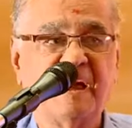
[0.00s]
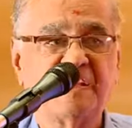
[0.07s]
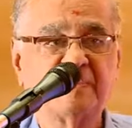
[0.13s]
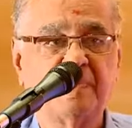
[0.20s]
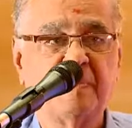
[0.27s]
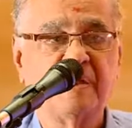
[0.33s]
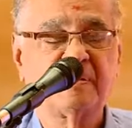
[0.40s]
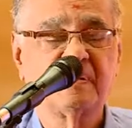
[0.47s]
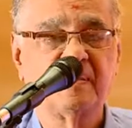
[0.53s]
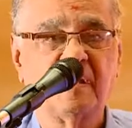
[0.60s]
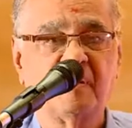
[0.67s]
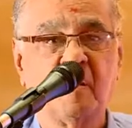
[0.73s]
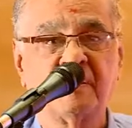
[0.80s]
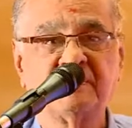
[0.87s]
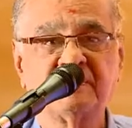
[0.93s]
aspect of
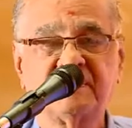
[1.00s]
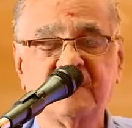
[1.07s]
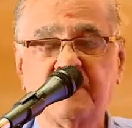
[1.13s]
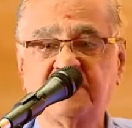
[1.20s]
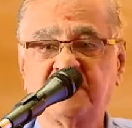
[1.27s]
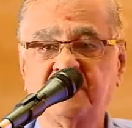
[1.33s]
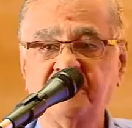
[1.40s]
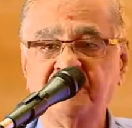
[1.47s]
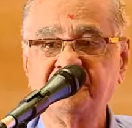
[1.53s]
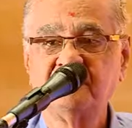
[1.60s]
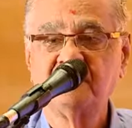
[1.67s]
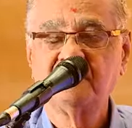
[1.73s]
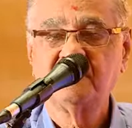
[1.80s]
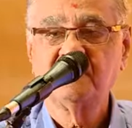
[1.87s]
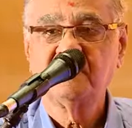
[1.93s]
the concepts,
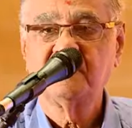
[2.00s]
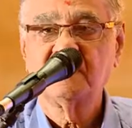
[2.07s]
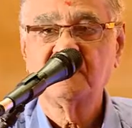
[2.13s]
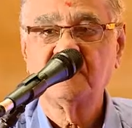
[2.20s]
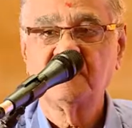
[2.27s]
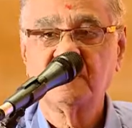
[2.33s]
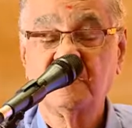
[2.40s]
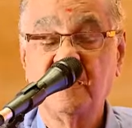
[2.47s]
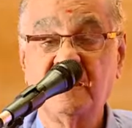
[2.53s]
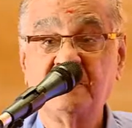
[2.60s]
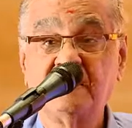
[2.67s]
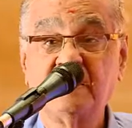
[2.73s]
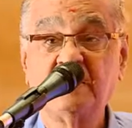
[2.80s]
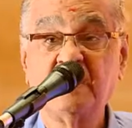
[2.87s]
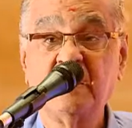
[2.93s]

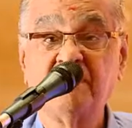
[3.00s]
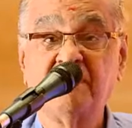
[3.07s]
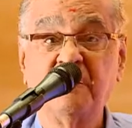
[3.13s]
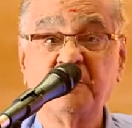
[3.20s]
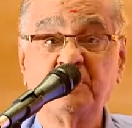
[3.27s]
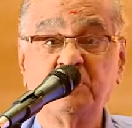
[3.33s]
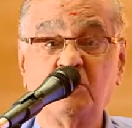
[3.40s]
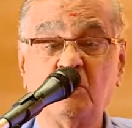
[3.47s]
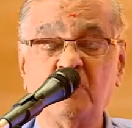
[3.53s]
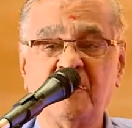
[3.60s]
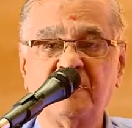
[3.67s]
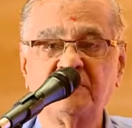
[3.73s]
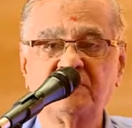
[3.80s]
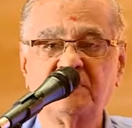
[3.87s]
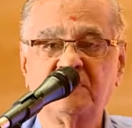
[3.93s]
and every
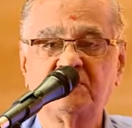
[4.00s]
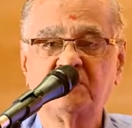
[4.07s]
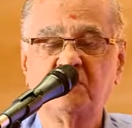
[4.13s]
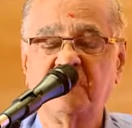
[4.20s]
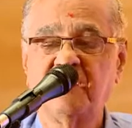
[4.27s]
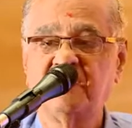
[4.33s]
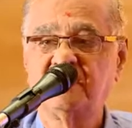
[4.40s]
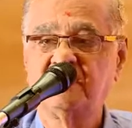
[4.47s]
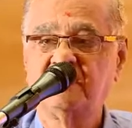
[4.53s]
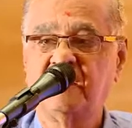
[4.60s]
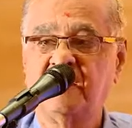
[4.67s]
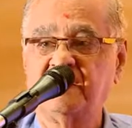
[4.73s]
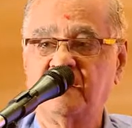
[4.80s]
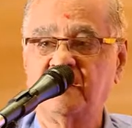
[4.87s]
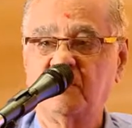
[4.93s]
student has to get
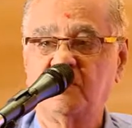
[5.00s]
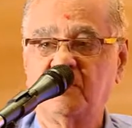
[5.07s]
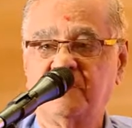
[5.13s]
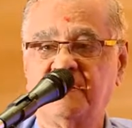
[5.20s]
100 out of